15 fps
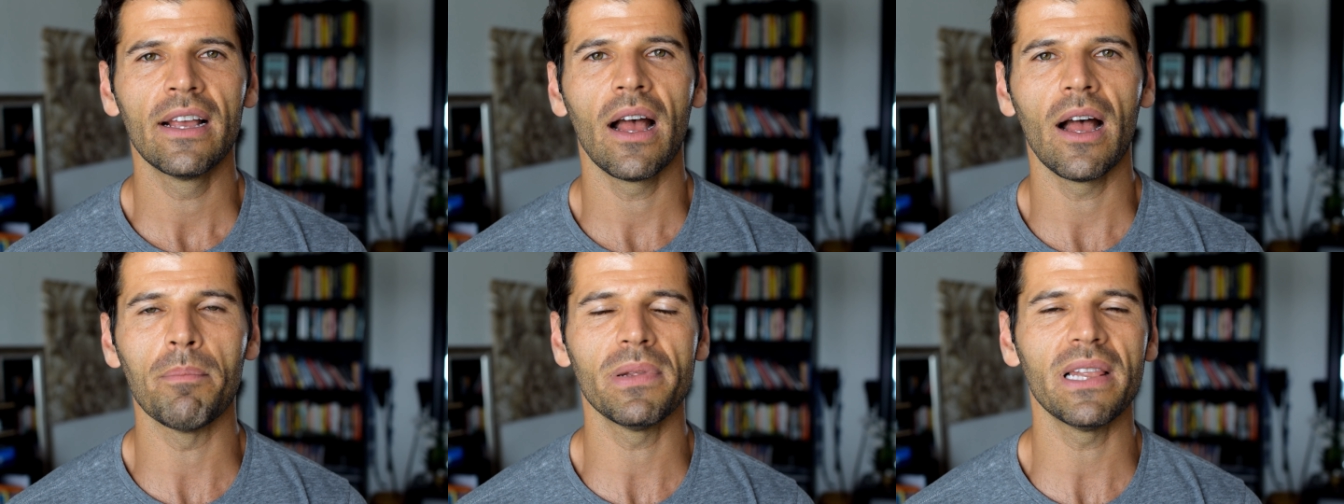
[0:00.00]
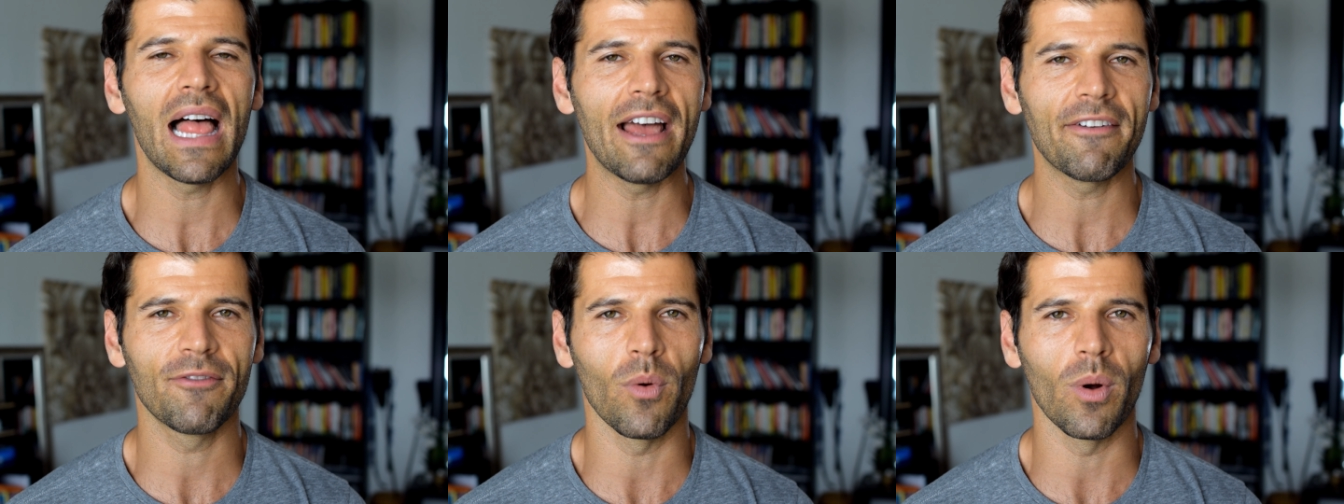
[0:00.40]
uh,
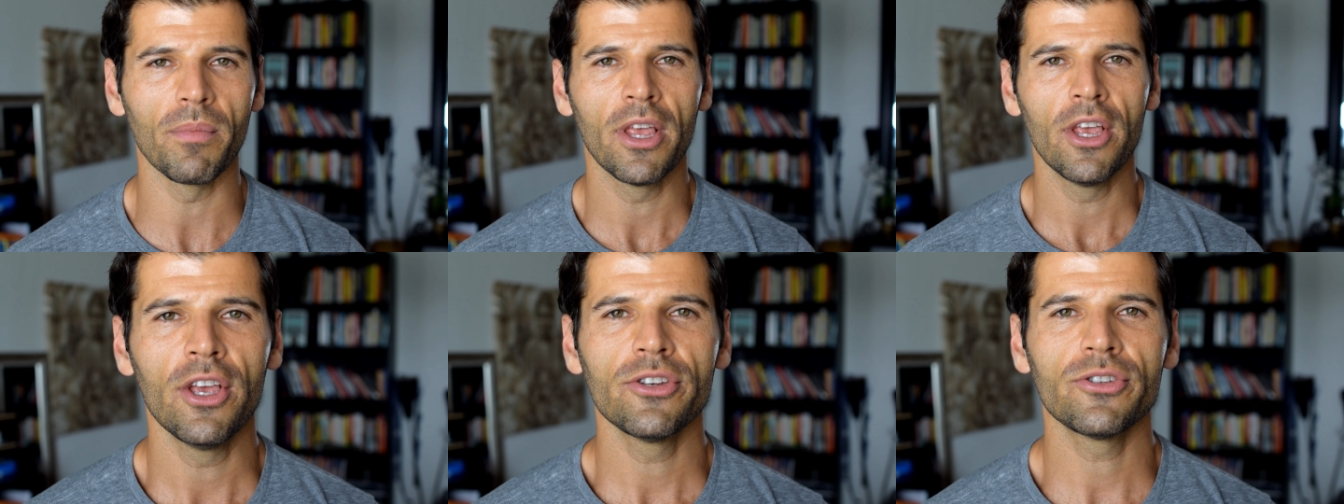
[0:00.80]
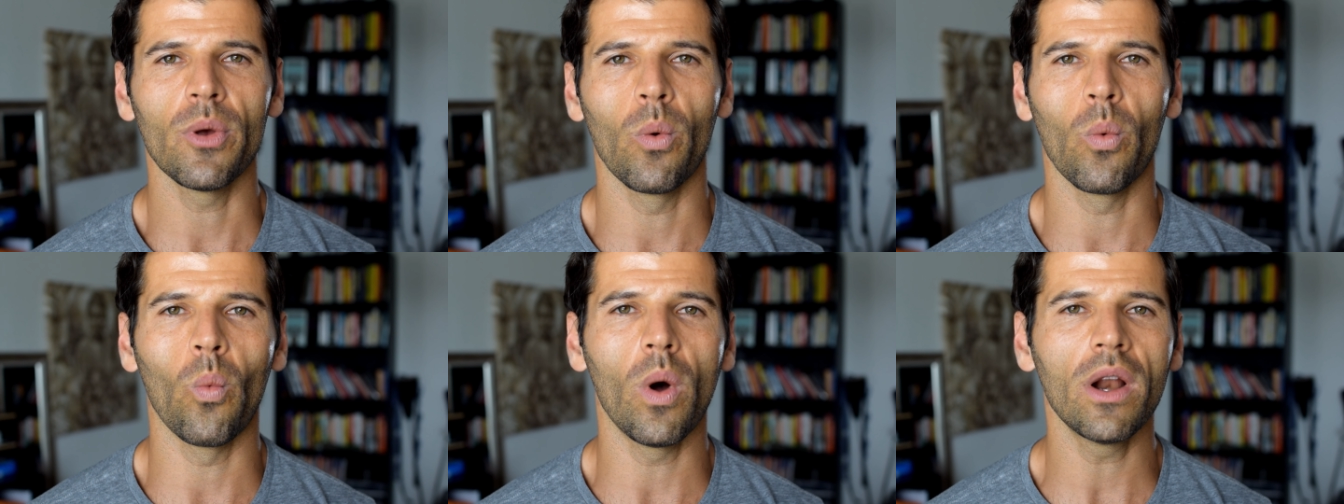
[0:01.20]
platform. So,
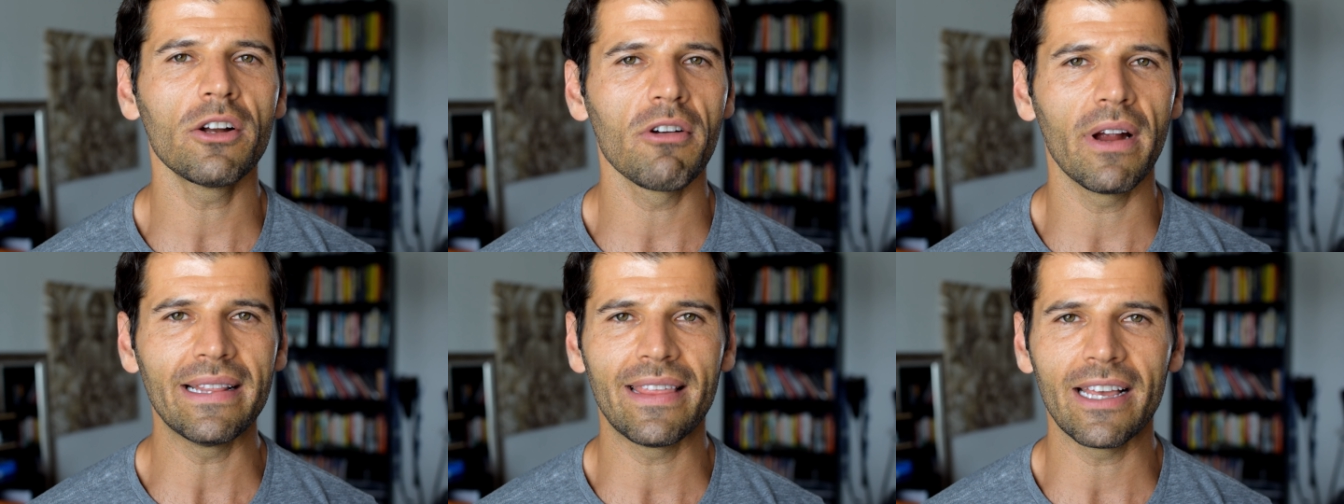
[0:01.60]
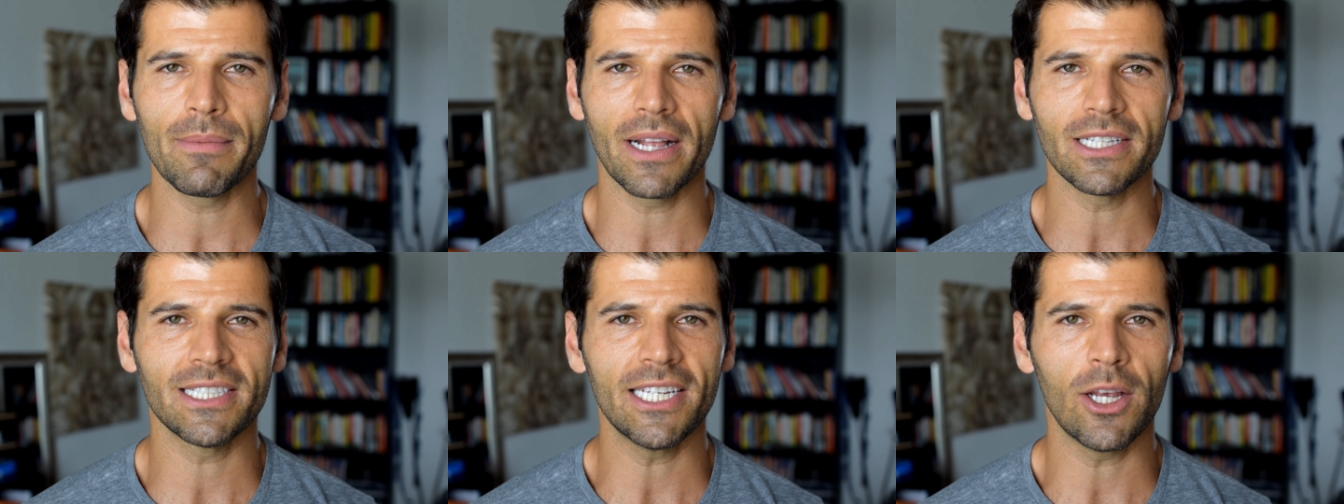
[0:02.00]
one great thing
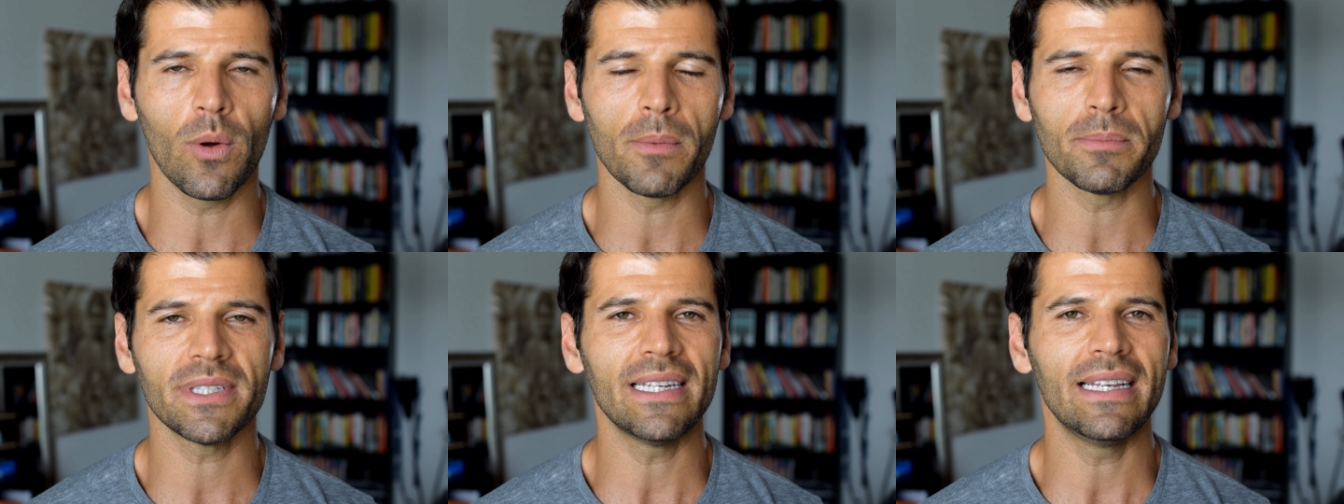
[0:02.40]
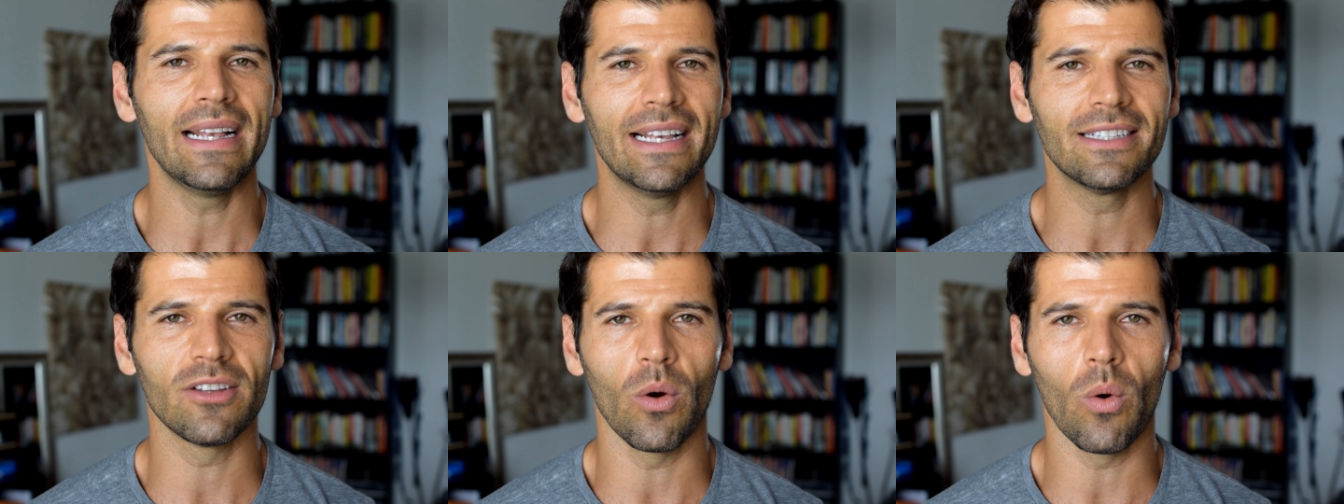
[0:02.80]
about COMC
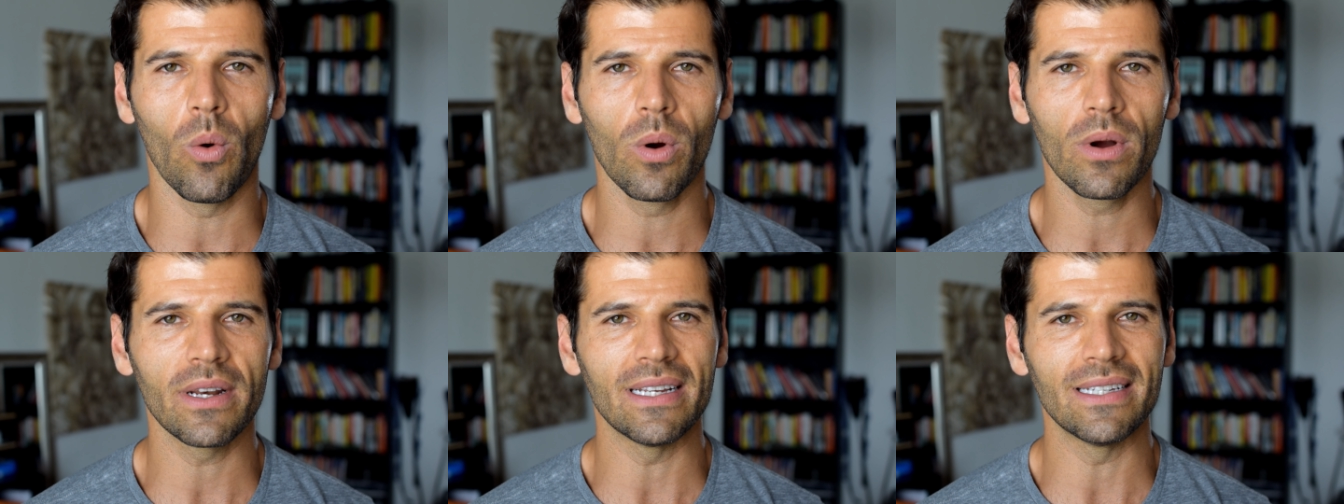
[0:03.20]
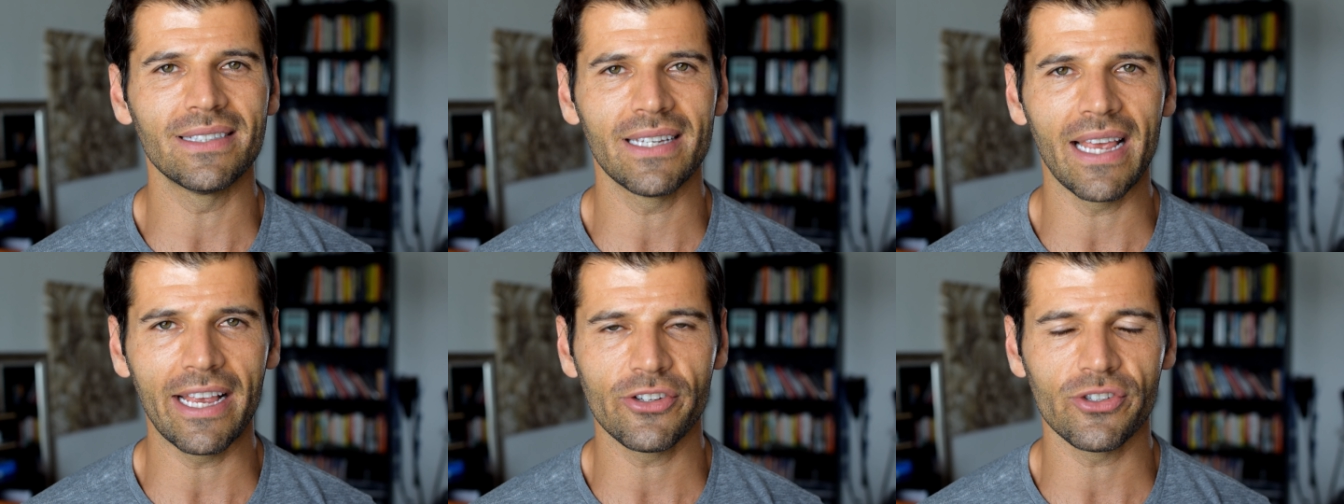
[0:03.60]
is the
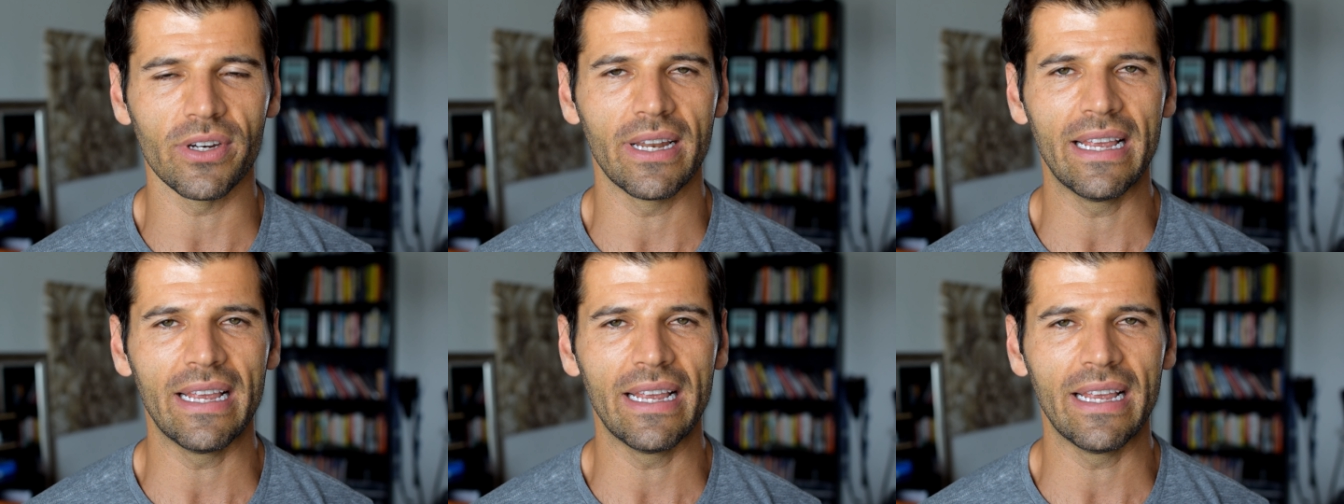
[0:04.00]
organization.